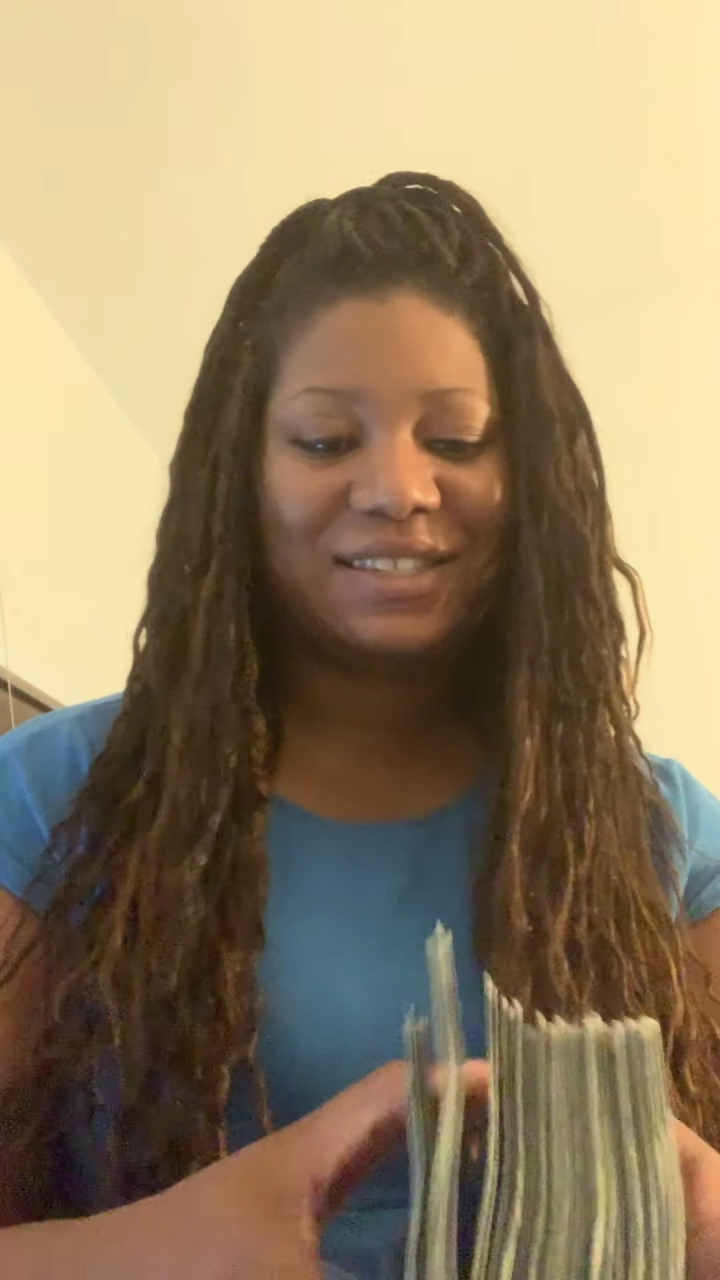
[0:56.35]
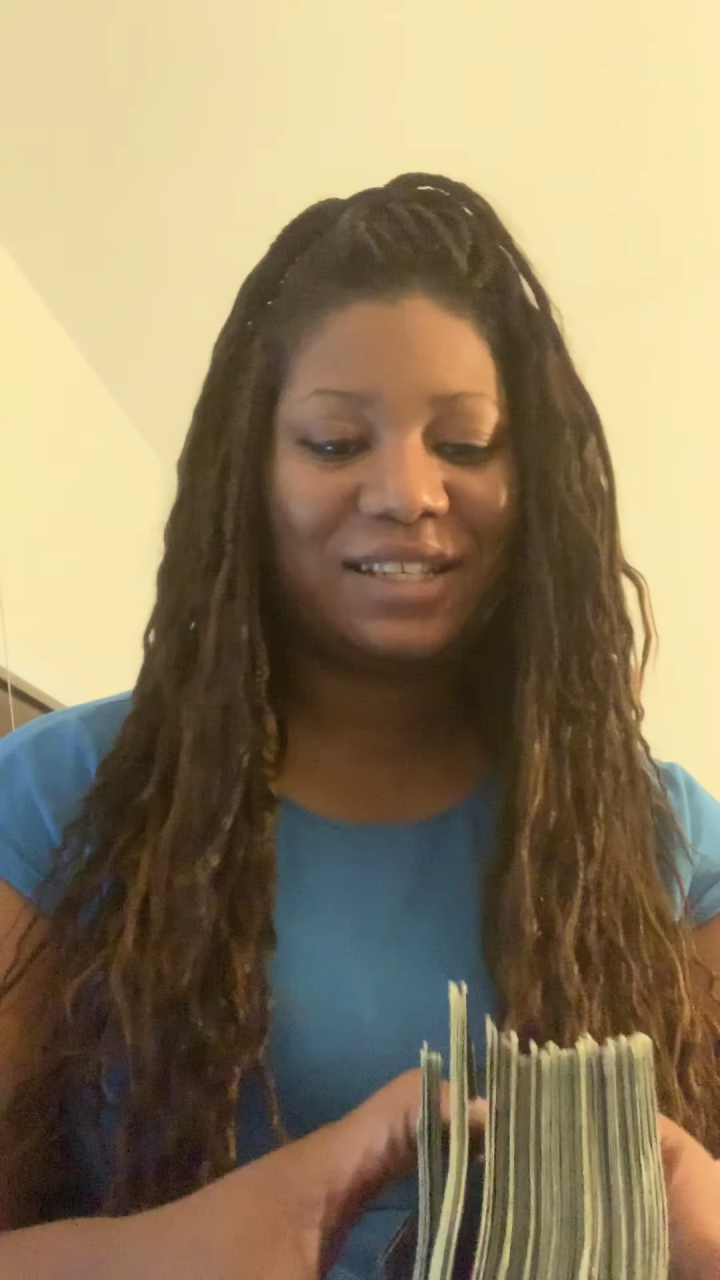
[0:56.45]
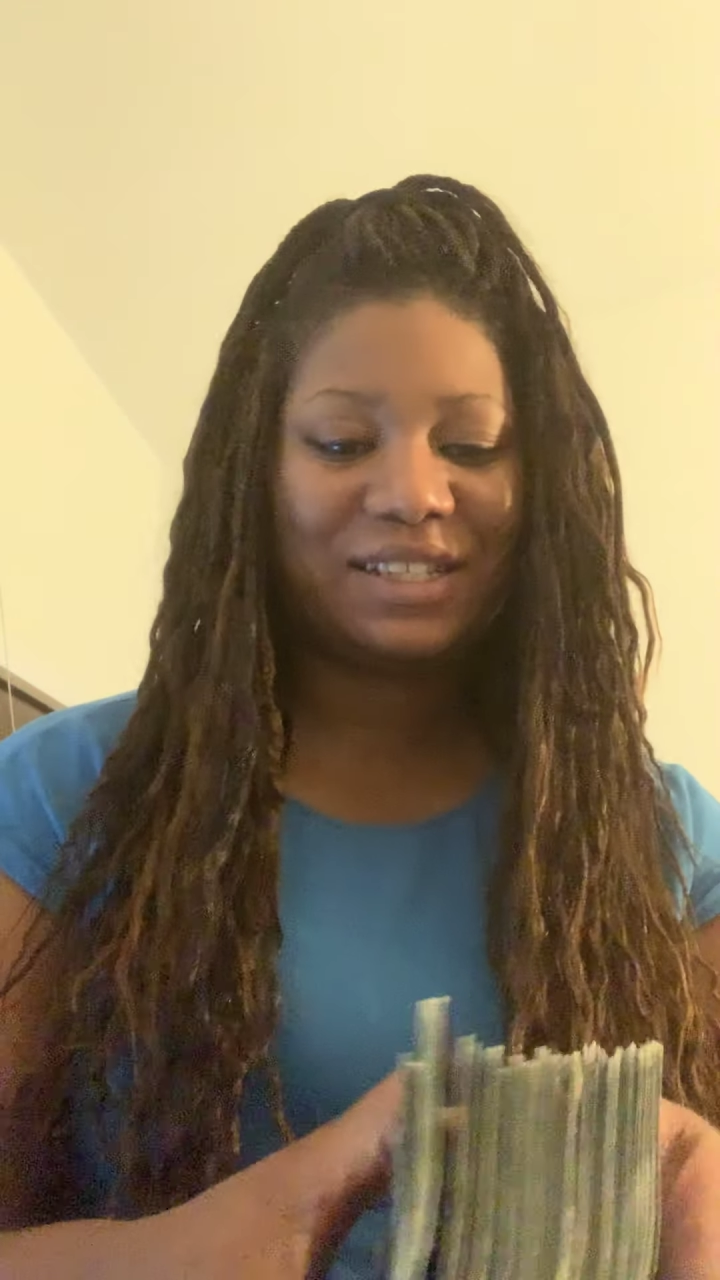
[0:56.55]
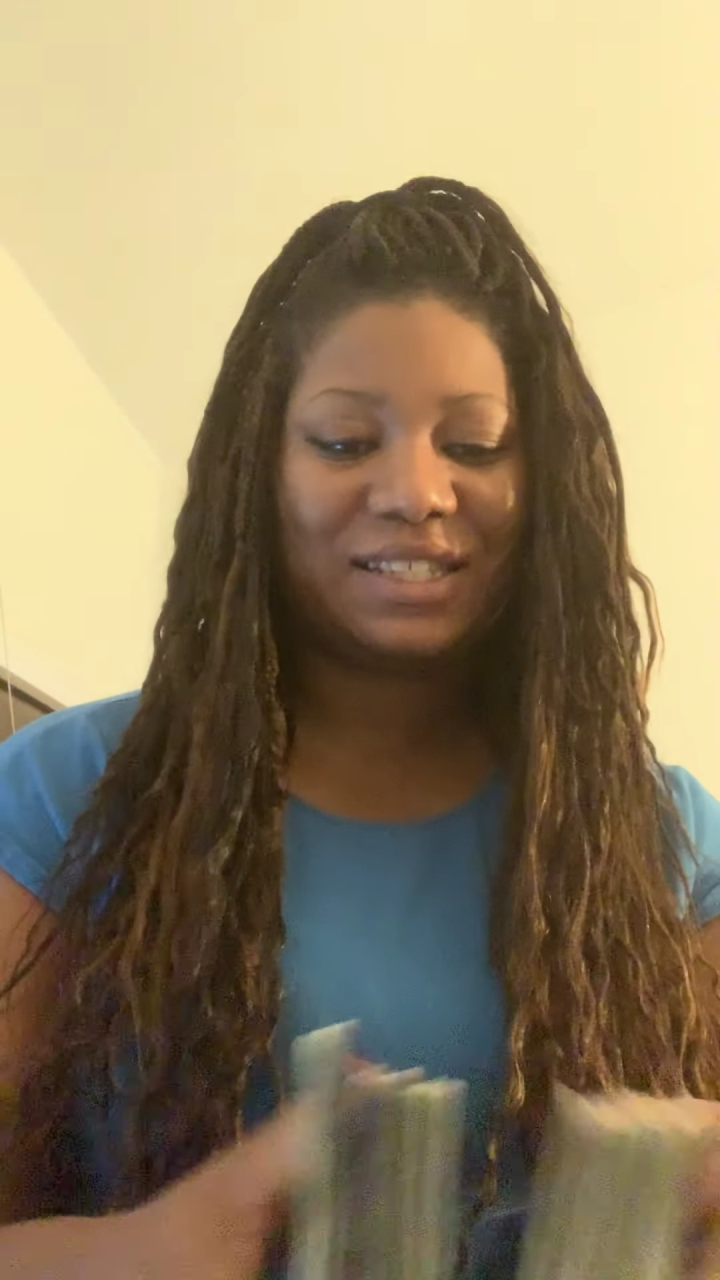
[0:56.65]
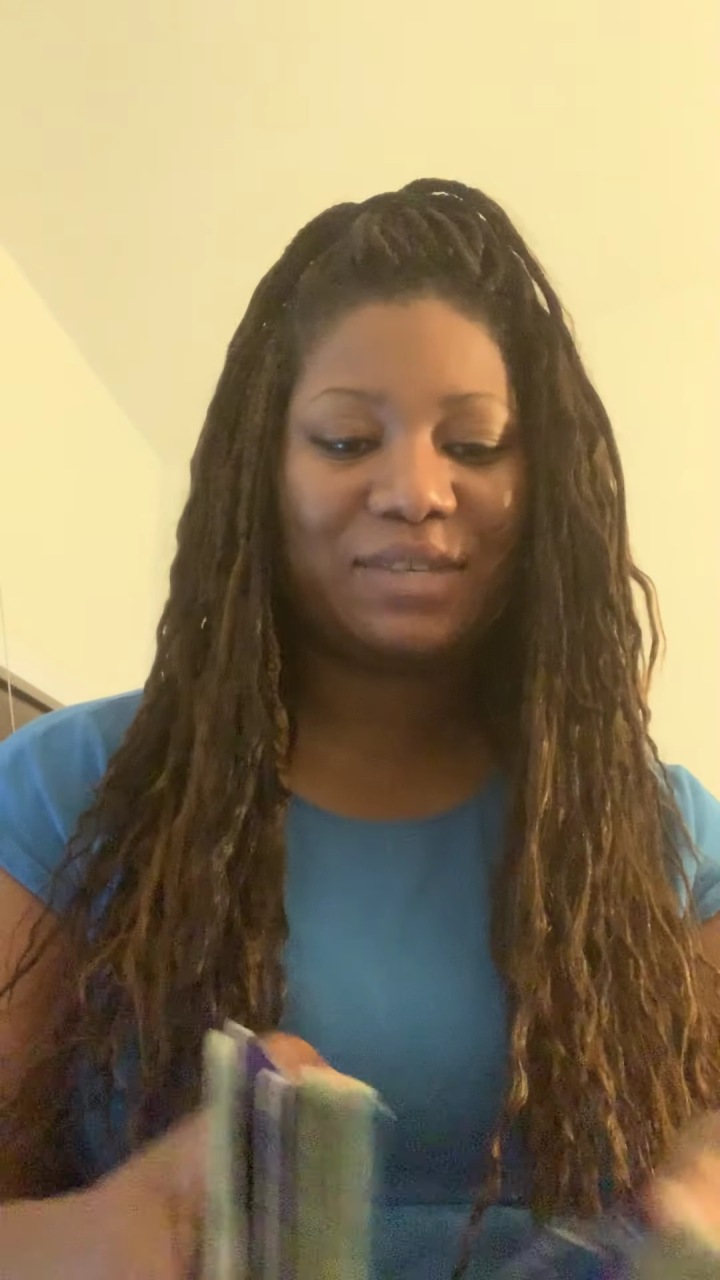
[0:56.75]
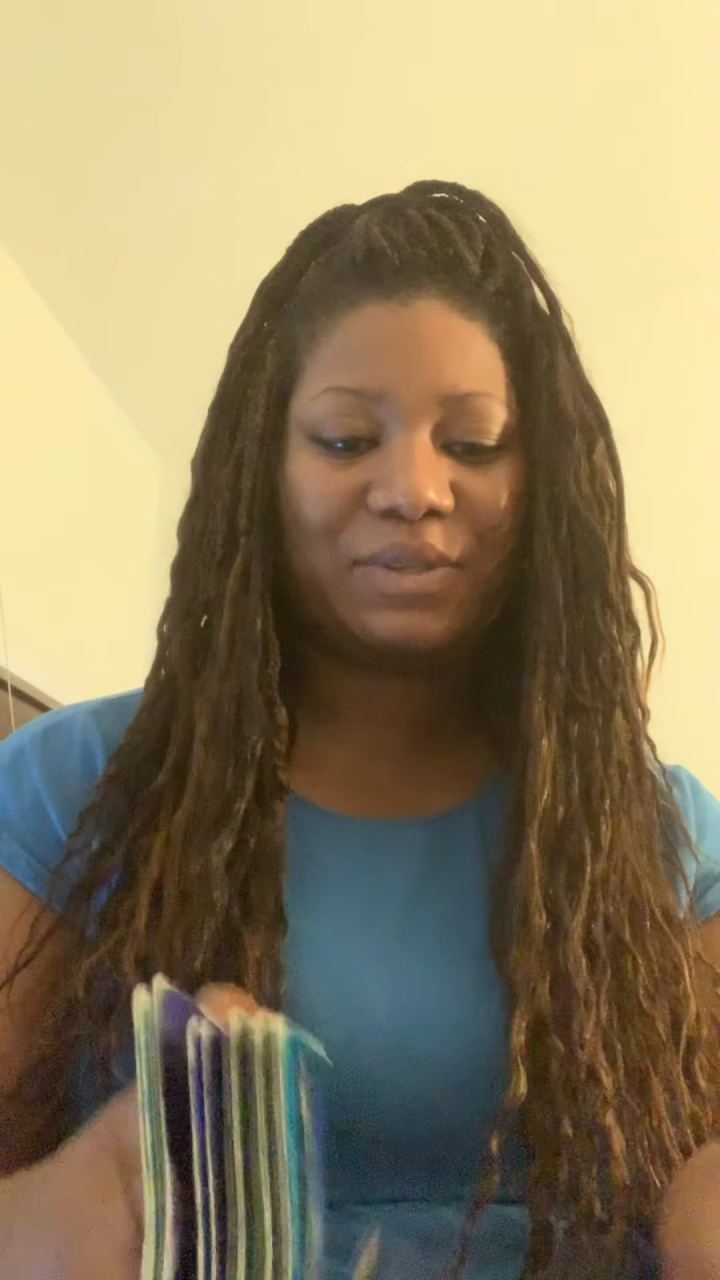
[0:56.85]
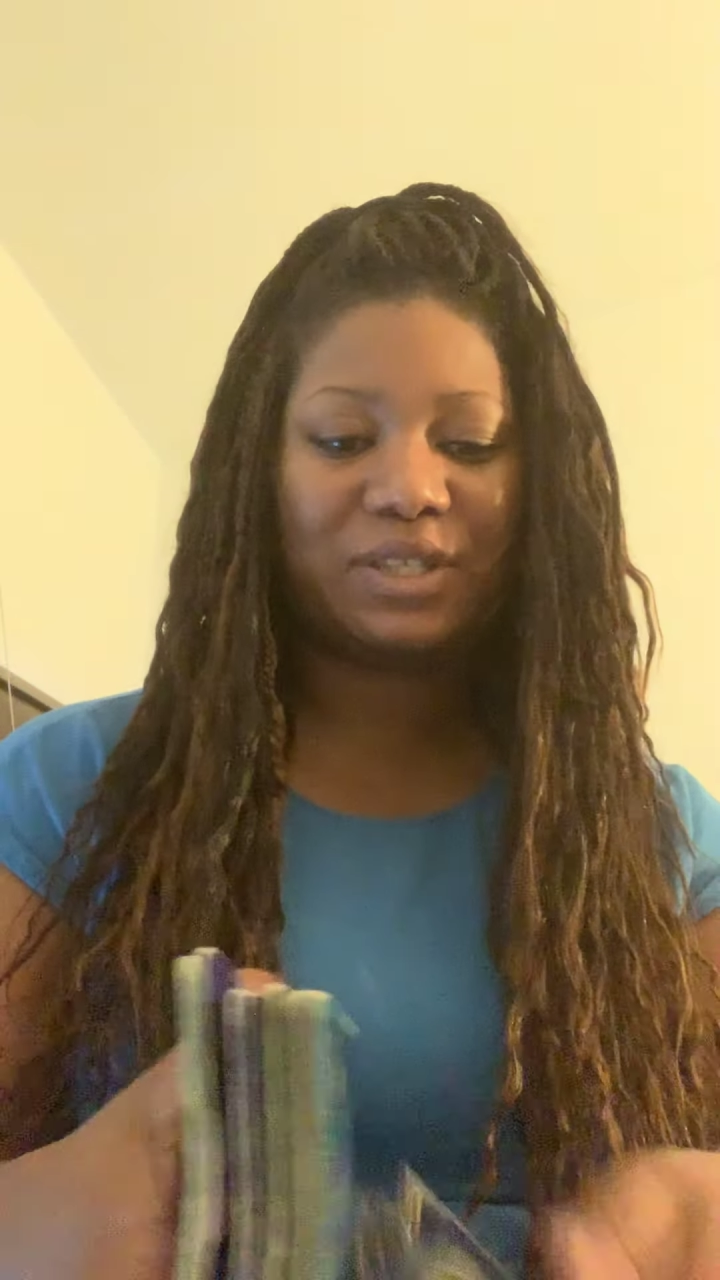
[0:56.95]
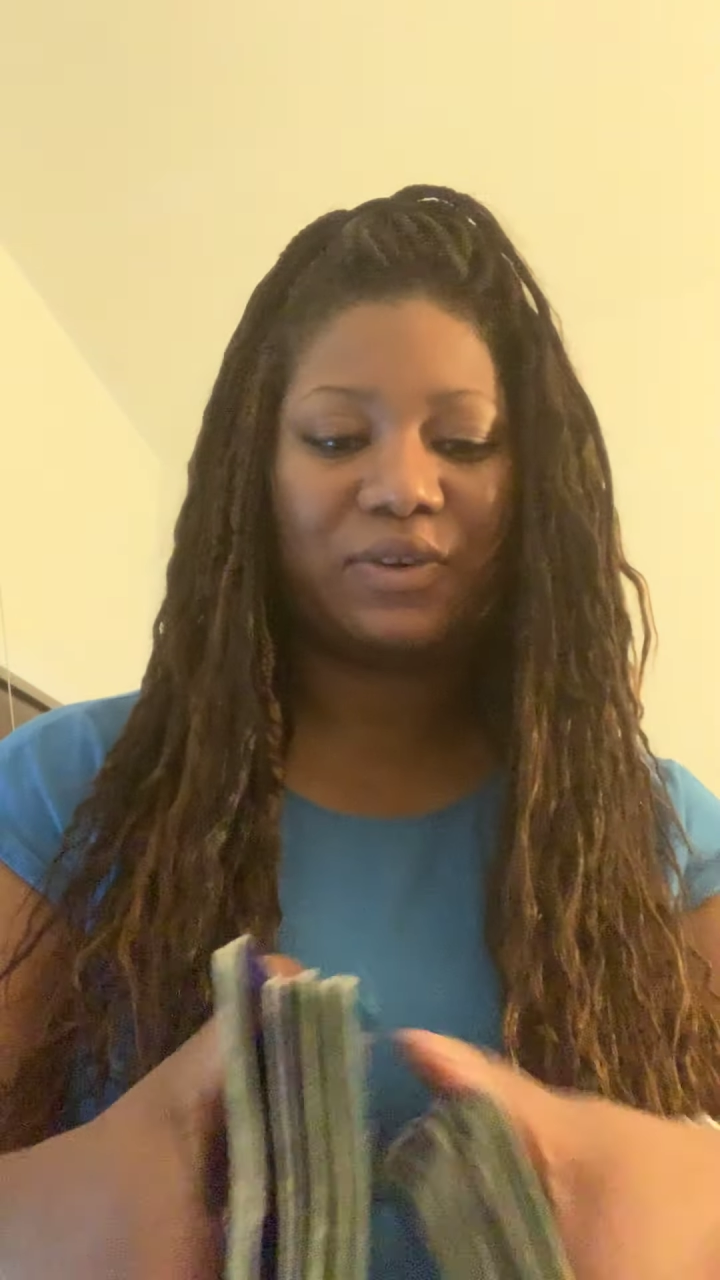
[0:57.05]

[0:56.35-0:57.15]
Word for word: so let's see what's